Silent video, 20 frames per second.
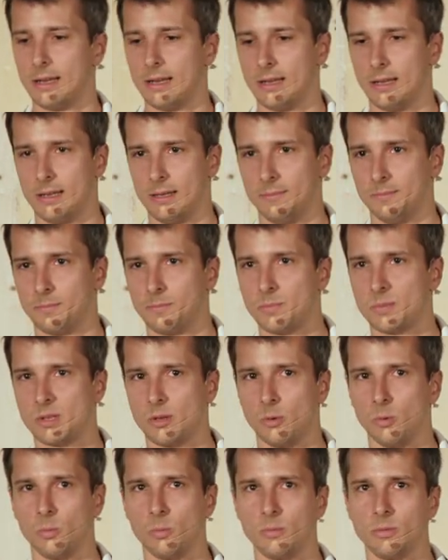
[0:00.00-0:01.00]
Um,
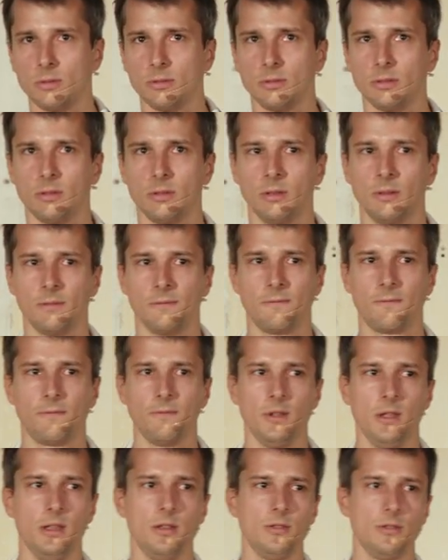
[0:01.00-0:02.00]
so. Uh,
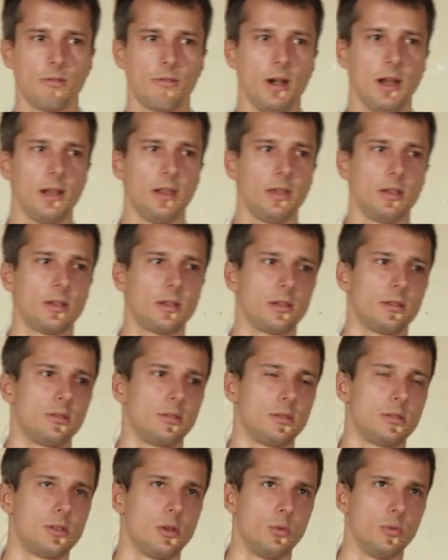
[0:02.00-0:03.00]
In New Relic,
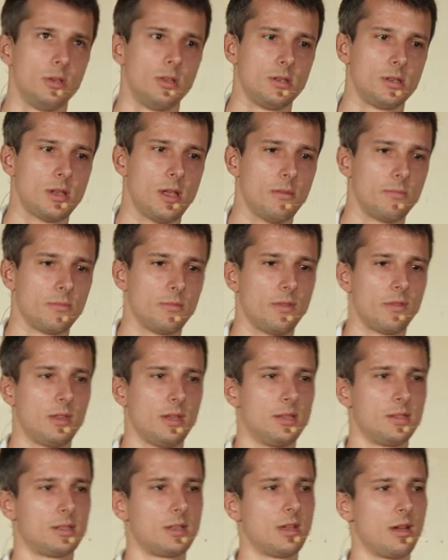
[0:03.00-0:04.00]
so it is happening
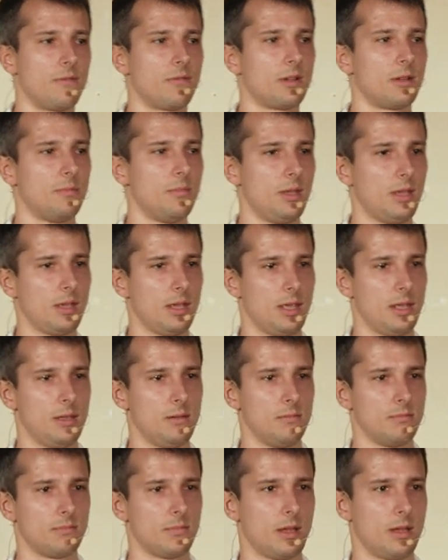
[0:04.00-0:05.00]
that Kafka
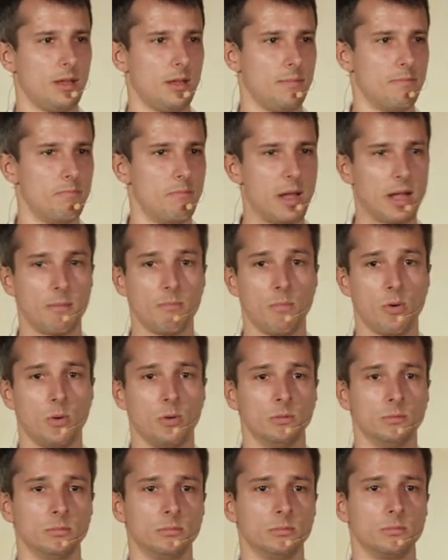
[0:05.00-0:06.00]
became a
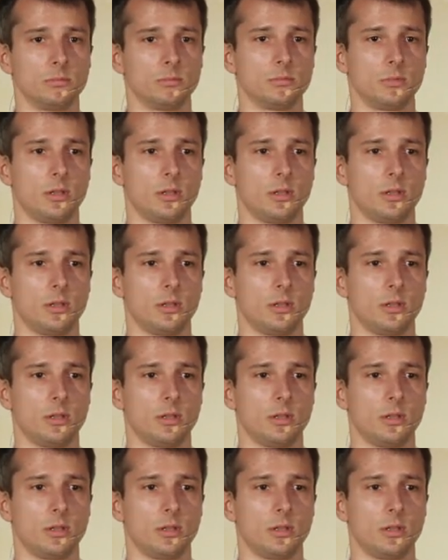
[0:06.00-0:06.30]
backbone